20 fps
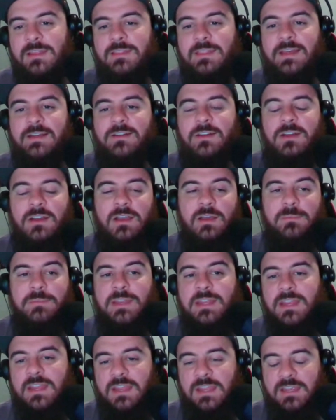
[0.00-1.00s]
that are
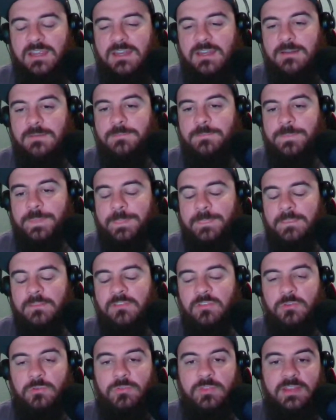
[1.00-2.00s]
coming in
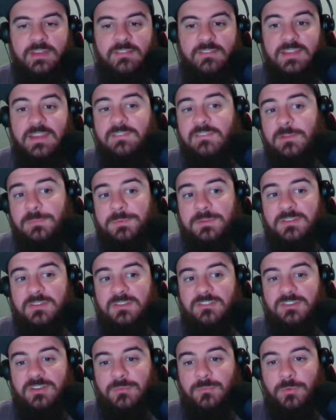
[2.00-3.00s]
to the safety
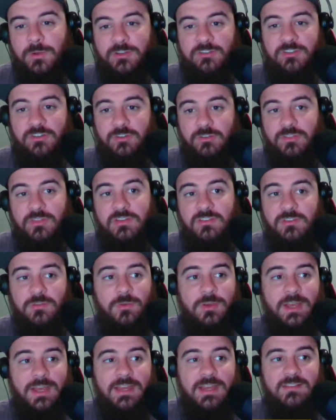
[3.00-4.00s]
position, which are the
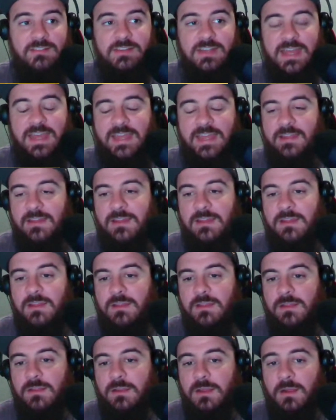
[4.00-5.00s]
two guys that
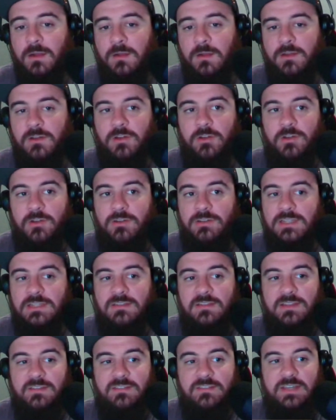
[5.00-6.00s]
are currently
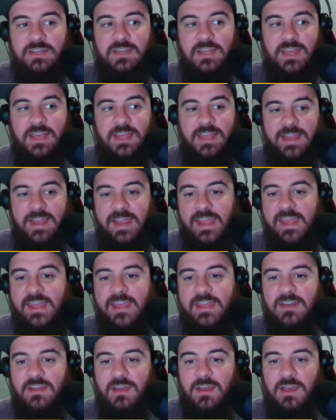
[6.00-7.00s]
listed
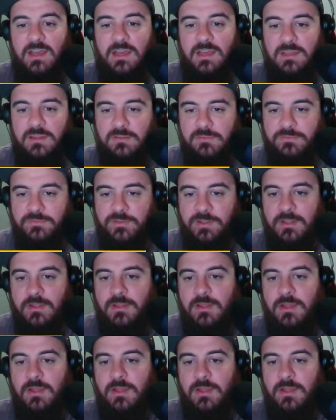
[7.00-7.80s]
ahead of